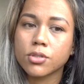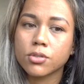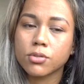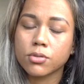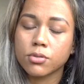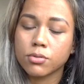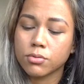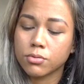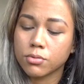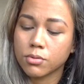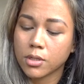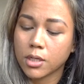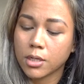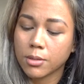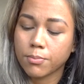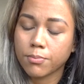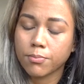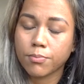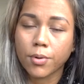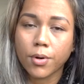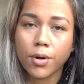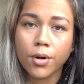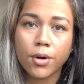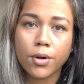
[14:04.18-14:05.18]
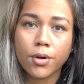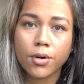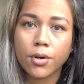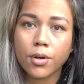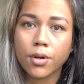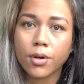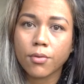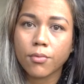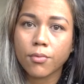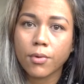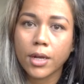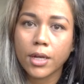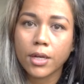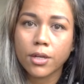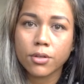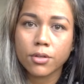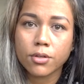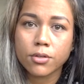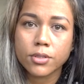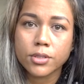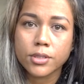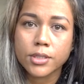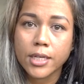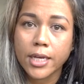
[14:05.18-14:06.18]
you um, burn on a
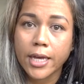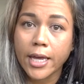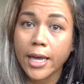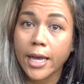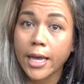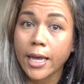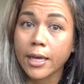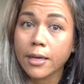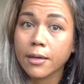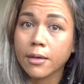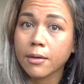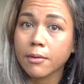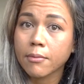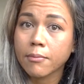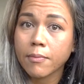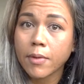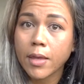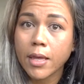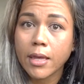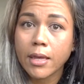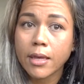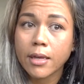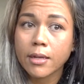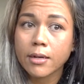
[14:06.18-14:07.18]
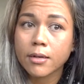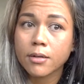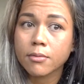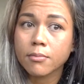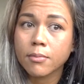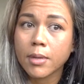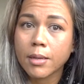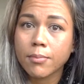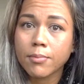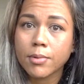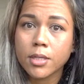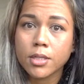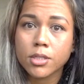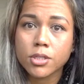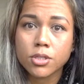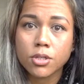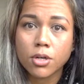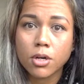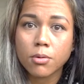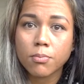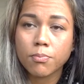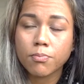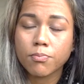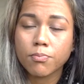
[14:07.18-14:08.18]
regular day, and maybe
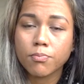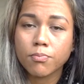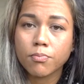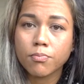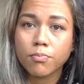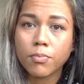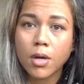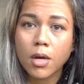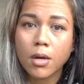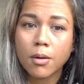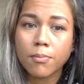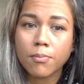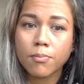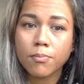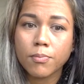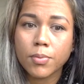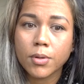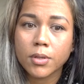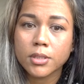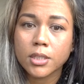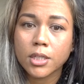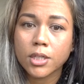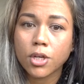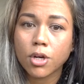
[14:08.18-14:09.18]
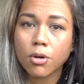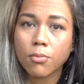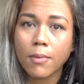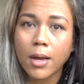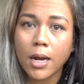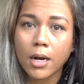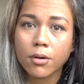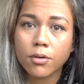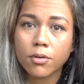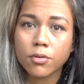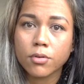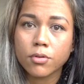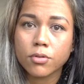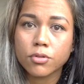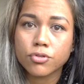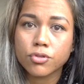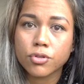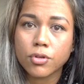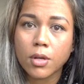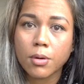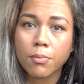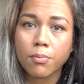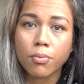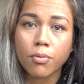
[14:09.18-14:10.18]
start um, building your
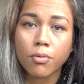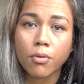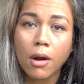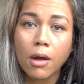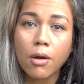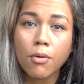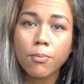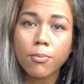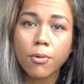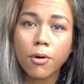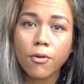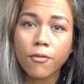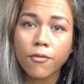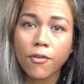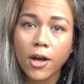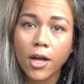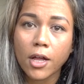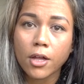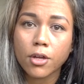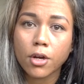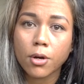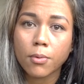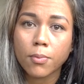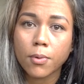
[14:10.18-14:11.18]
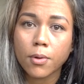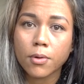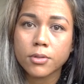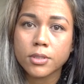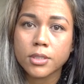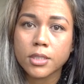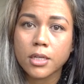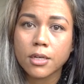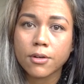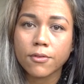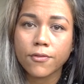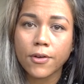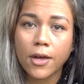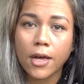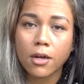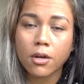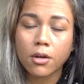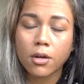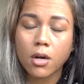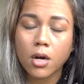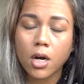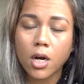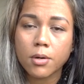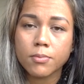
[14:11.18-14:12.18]
macronutrient pro profile, your protein, fat,
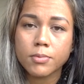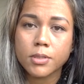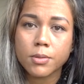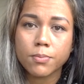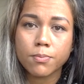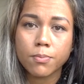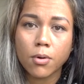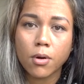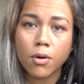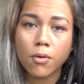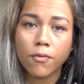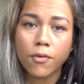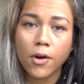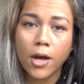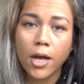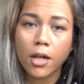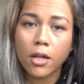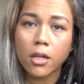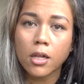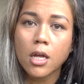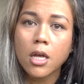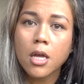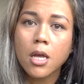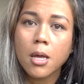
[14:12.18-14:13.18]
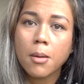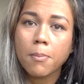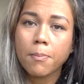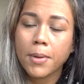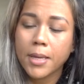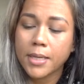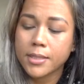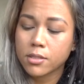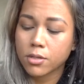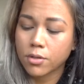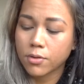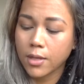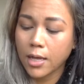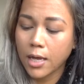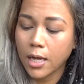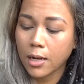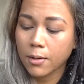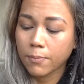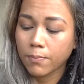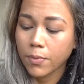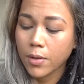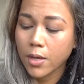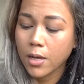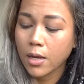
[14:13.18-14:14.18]
carbs profile based on that.
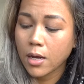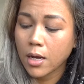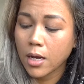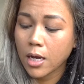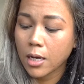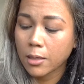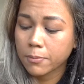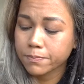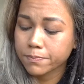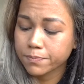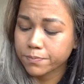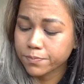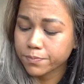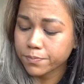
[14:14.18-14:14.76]
Um,